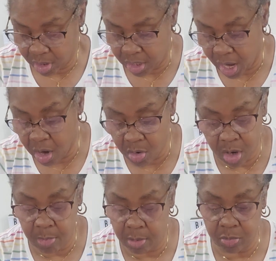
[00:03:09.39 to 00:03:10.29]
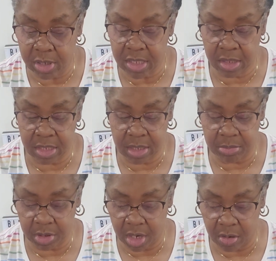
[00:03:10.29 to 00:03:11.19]
And I'll come up with
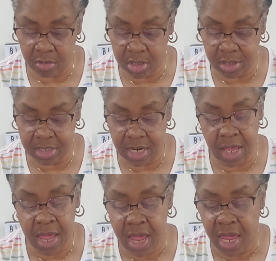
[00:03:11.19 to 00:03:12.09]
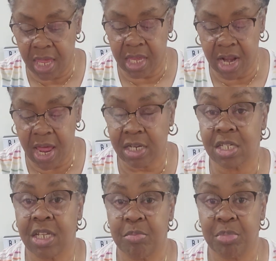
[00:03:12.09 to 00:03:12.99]
something else, because it can actually